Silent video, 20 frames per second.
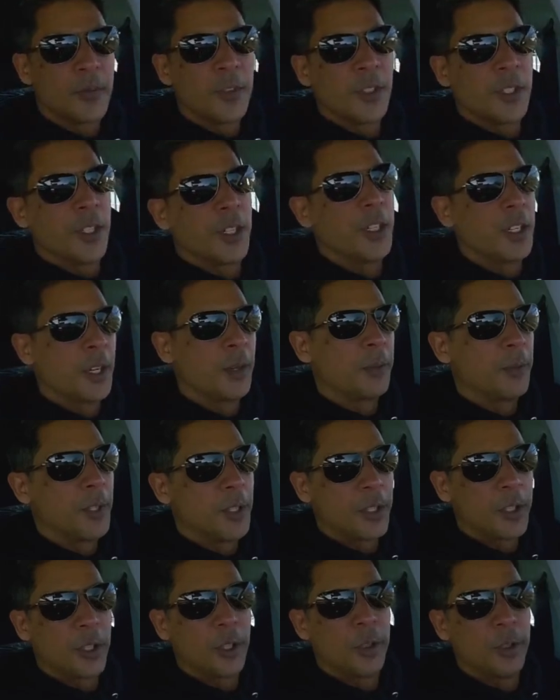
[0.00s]
All right, I'm gonna
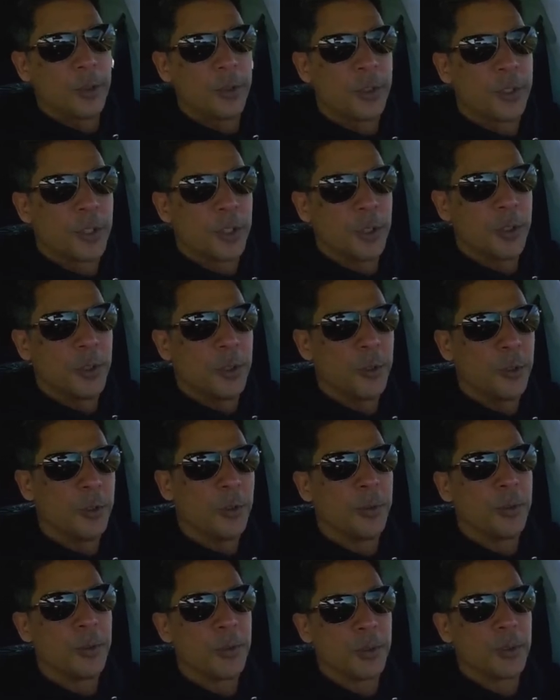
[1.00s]
go
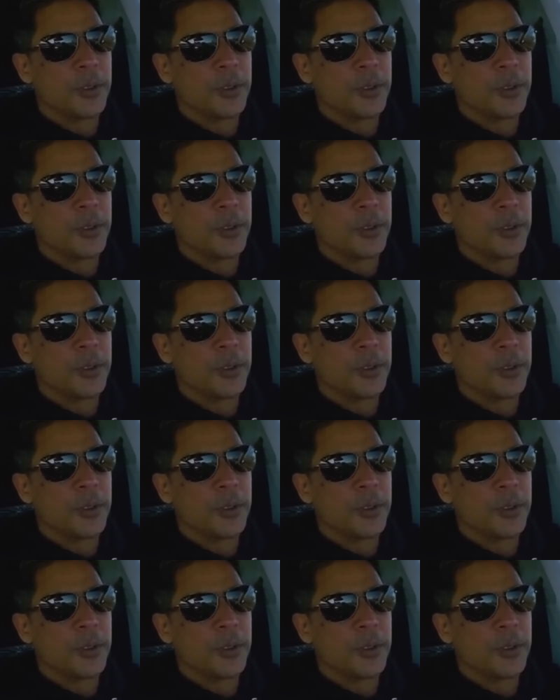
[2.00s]
to,